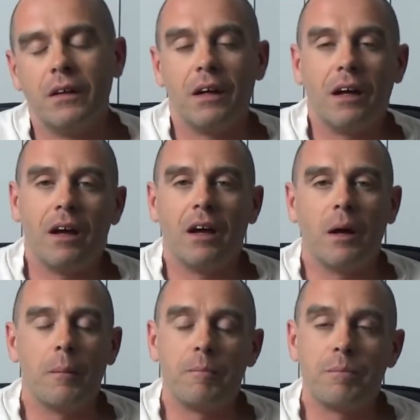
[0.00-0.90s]

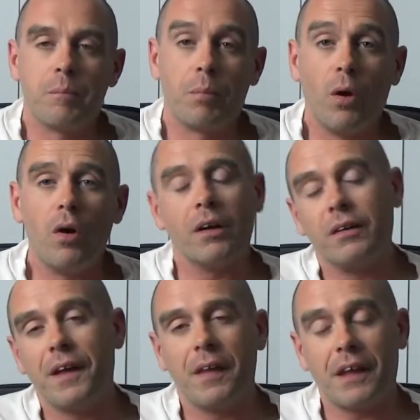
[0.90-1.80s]
blog
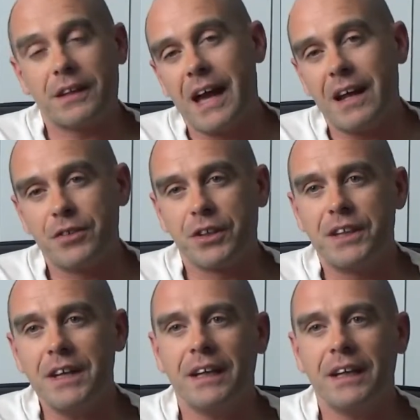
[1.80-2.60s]
or that kind of success,